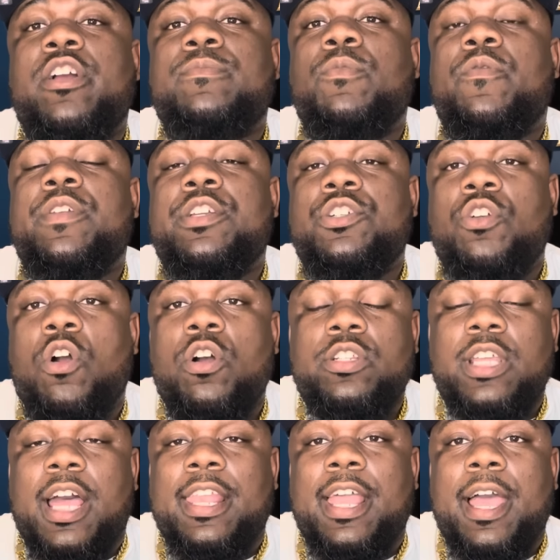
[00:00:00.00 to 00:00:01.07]
is moving to strong
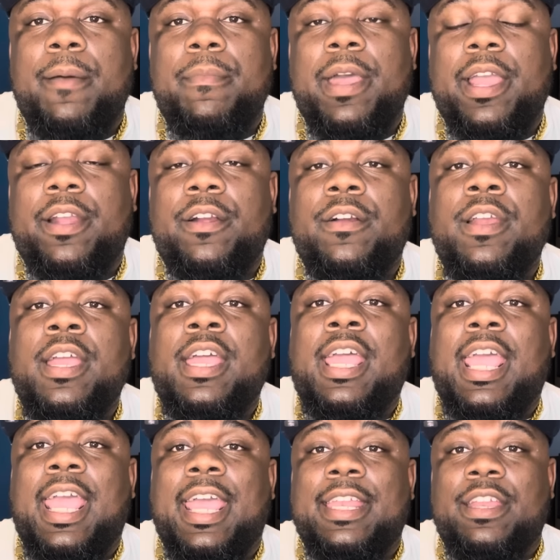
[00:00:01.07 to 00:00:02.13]
side linebacker,
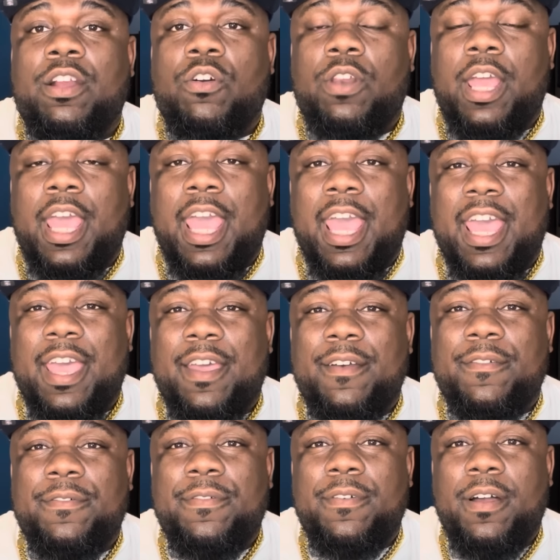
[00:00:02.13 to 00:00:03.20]
and they're going to
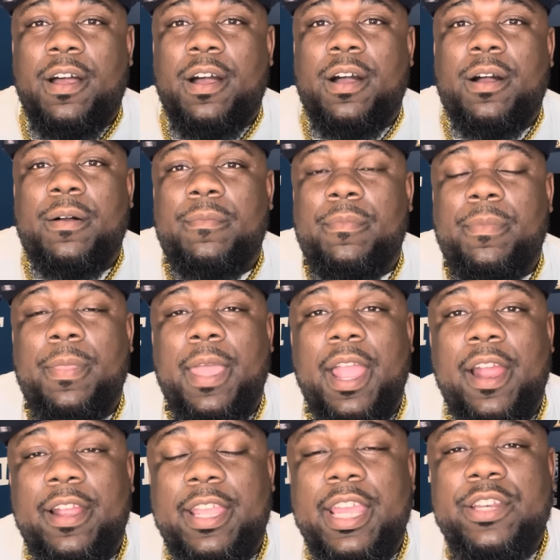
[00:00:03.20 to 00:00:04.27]
have
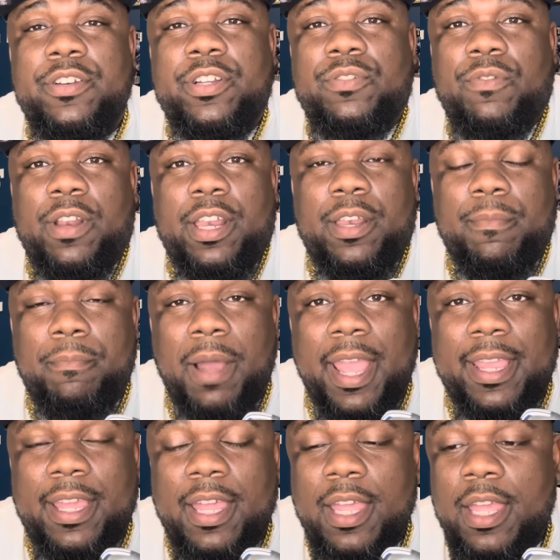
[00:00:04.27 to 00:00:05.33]
Eric Kendricks running the
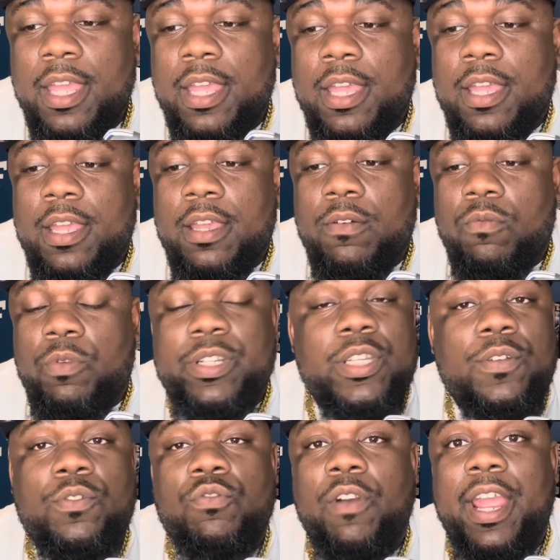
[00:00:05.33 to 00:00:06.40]
mic, which
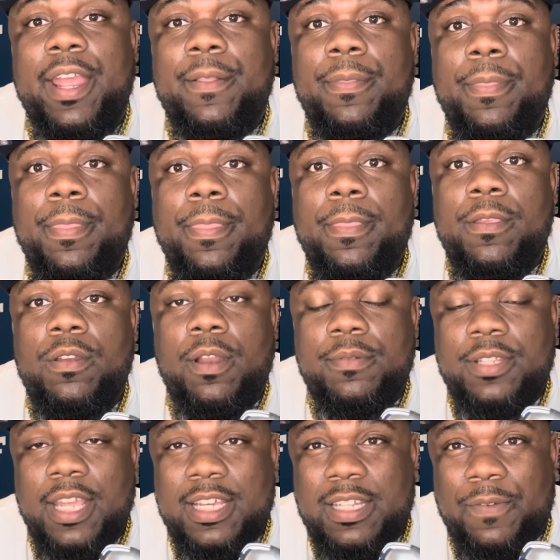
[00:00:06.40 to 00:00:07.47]
is great. You know what I'm
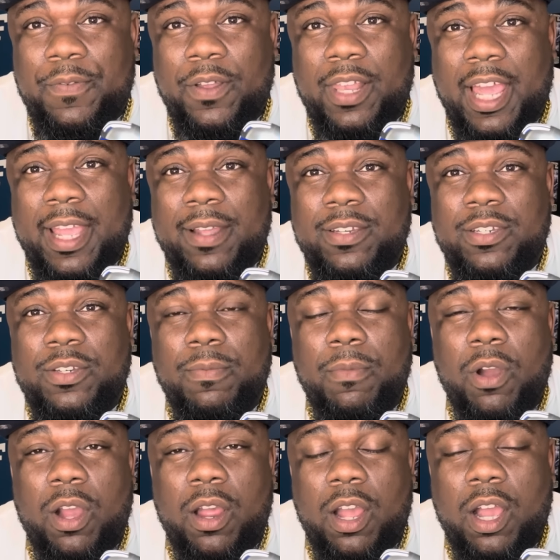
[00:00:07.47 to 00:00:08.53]
saying? Because I feel like
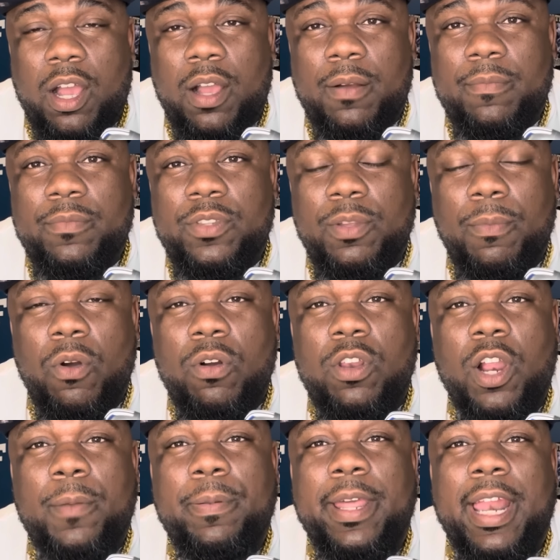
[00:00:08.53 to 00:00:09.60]
Demone
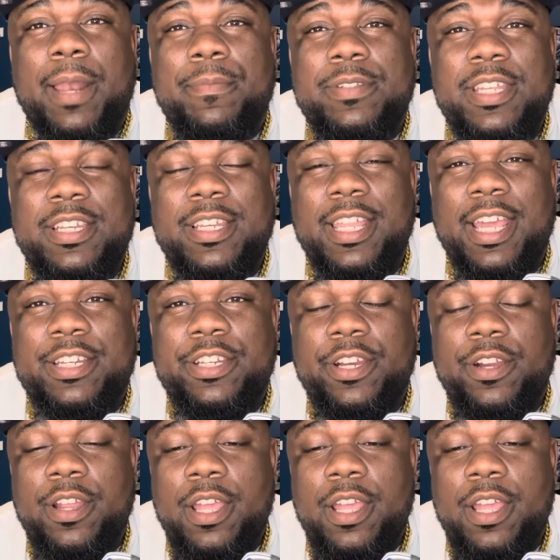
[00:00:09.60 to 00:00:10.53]
Clark played out of position last year.